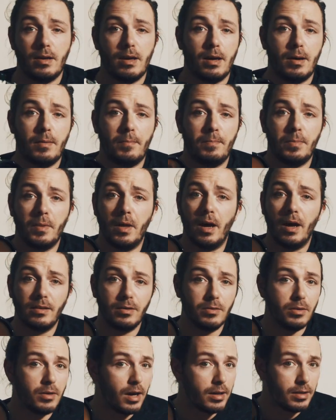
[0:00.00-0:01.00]
I
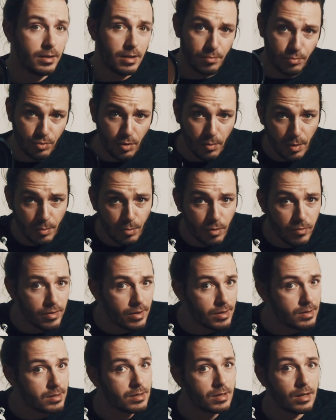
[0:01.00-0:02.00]
didn't have any problem with
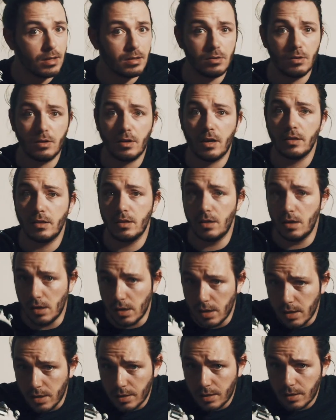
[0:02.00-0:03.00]
it. I didn't have any
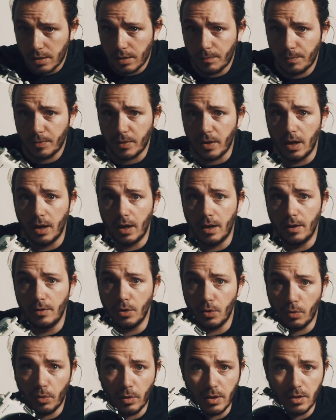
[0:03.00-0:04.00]
leak.
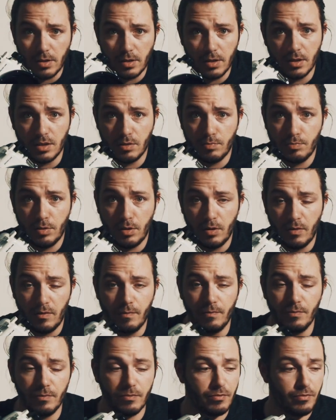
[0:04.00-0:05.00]
The quality has
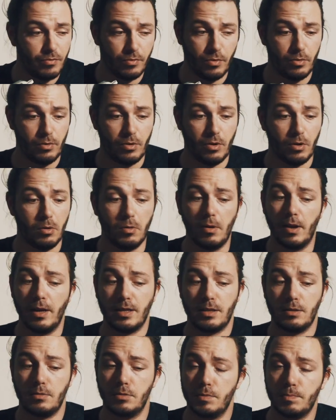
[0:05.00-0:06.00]
been, for now,
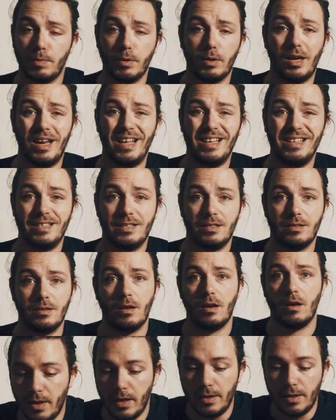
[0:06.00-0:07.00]
like spotless.
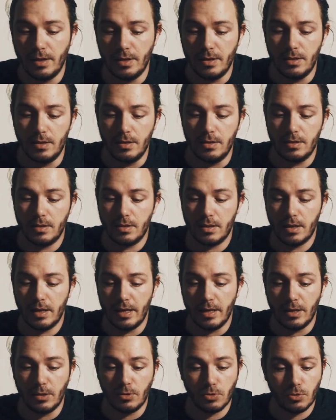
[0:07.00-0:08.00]
It is
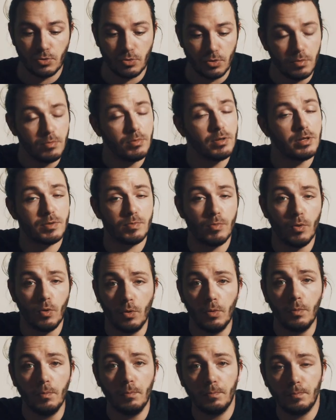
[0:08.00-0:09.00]
extremely
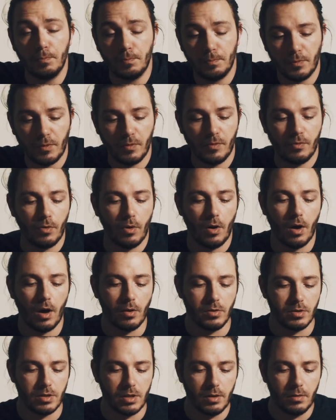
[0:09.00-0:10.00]
small for
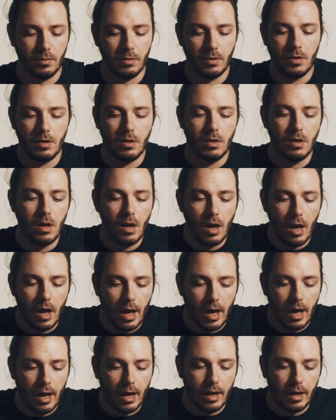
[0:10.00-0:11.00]
housing
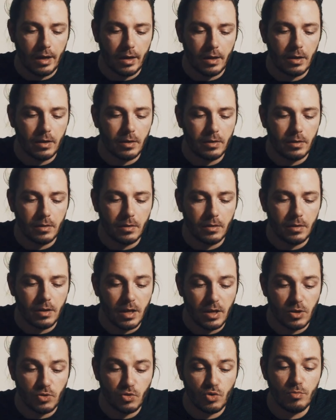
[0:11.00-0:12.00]
and
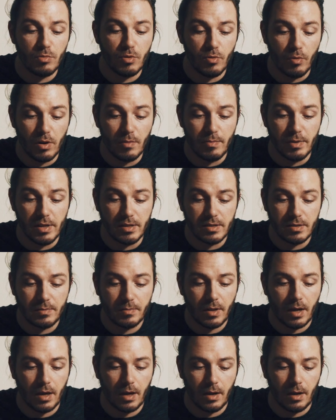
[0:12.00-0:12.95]
extremely well built.